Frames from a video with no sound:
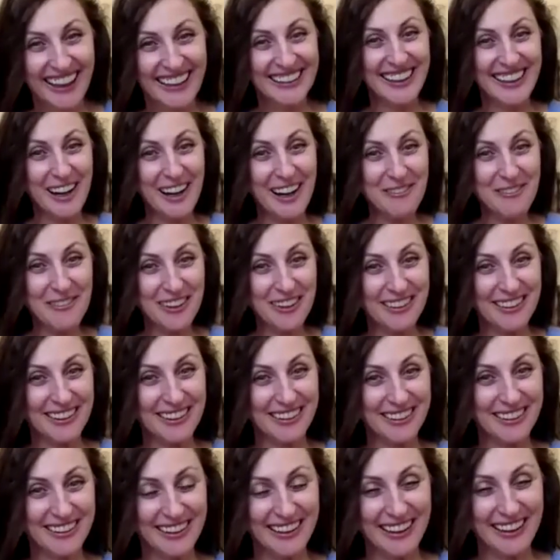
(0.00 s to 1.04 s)

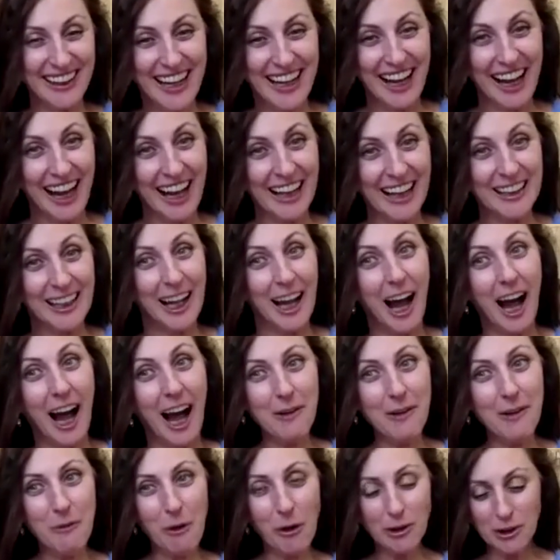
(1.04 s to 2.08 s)
definitely. And
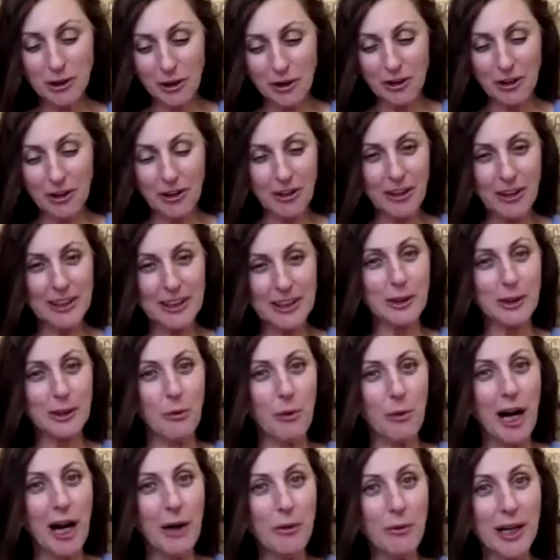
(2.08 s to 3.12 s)
I'm also curious
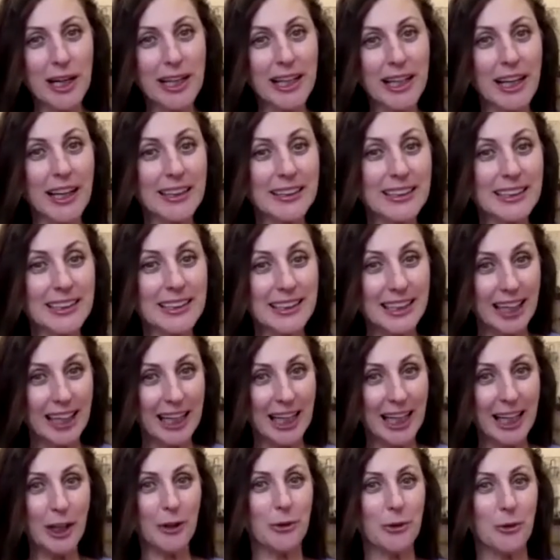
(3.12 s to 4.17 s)
where we can
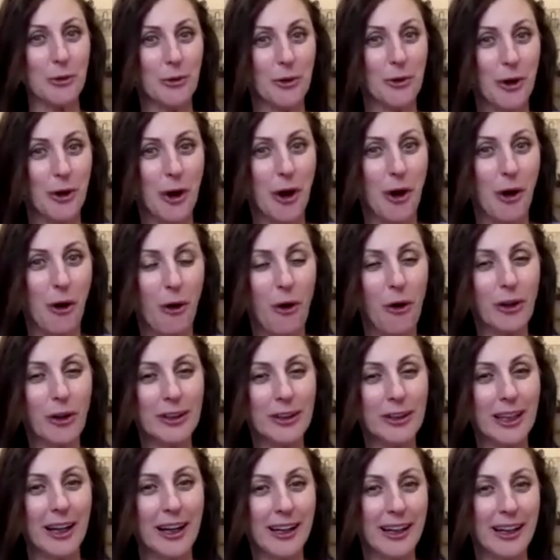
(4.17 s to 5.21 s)
see you. on
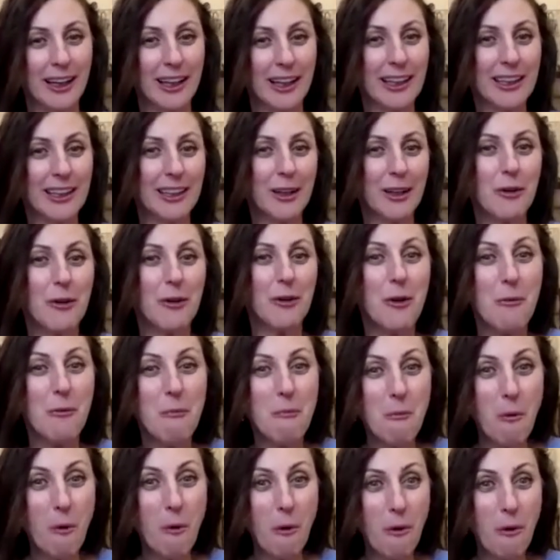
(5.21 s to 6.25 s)
a ah.
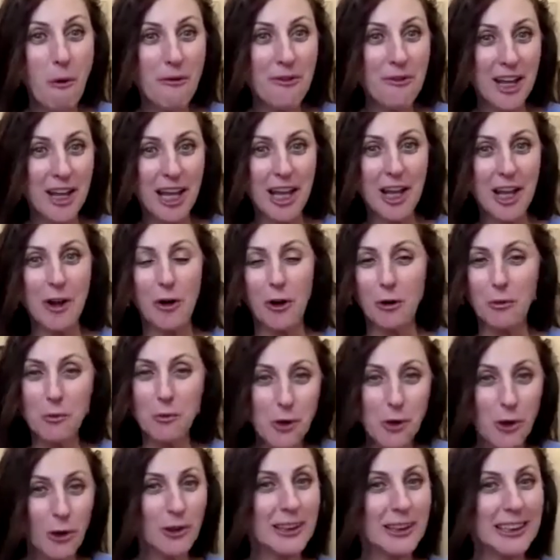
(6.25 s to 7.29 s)
movie or
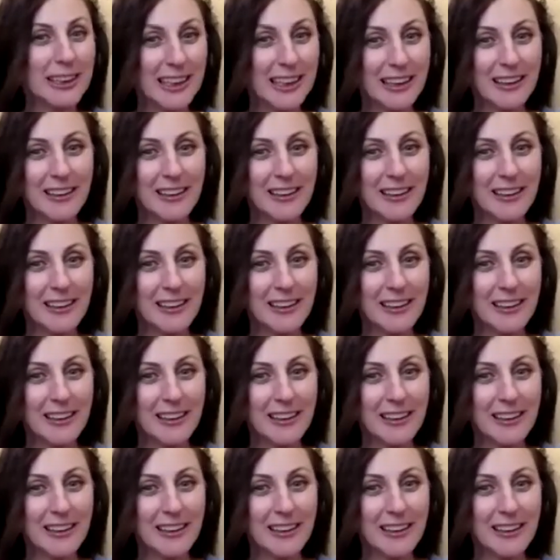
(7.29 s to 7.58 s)
musical,